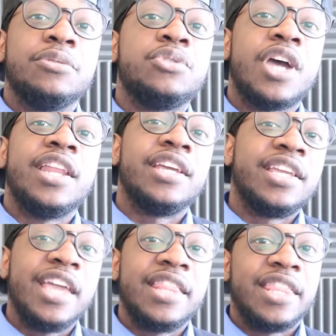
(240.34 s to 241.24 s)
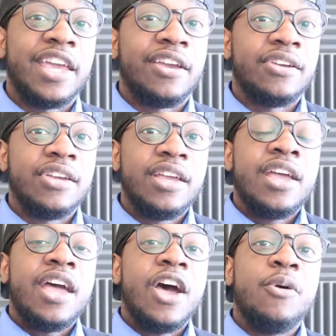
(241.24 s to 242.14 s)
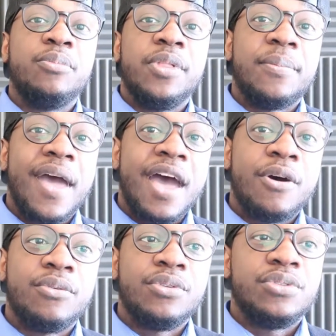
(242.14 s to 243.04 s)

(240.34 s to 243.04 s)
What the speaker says: them trying to get there. Help them out.